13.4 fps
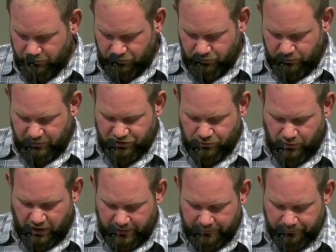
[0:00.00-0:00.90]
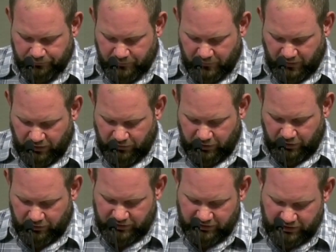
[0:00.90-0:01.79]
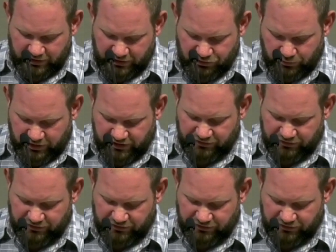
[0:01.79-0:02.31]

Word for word: to much wine. They are to teach what